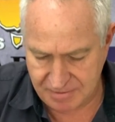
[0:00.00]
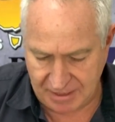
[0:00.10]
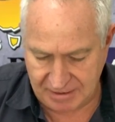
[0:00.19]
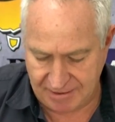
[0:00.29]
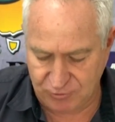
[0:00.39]

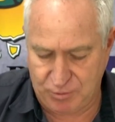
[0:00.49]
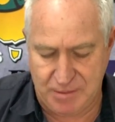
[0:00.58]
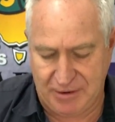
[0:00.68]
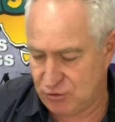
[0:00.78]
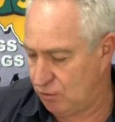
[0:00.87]
That covers
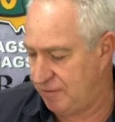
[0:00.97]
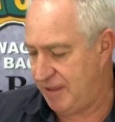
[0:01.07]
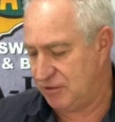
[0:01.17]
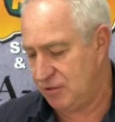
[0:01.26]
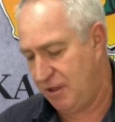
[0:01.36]
pretty much all of
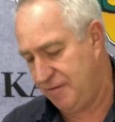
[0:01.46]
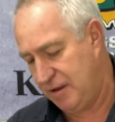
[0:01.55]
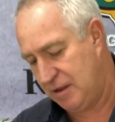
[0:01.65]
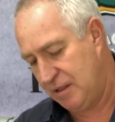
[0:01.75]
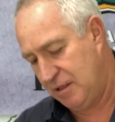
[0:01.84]
that side of
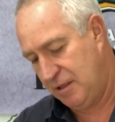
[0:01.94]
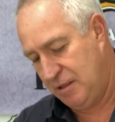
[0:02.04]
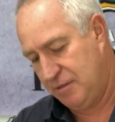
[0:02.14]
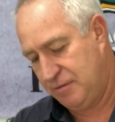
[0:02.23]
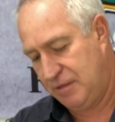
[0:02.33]
it.
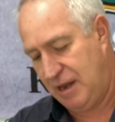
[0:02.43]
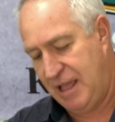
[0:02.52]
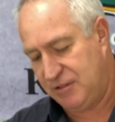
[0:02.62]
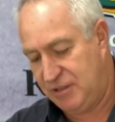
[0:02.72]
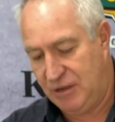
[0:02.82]
The
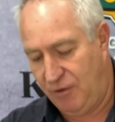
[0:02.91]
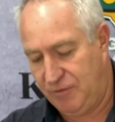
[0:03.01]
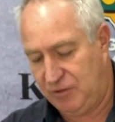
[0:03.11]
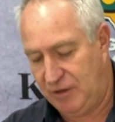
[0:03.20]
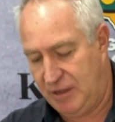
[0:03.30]
last thing, and
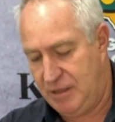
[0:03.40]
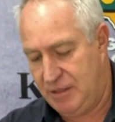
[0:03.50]
obviously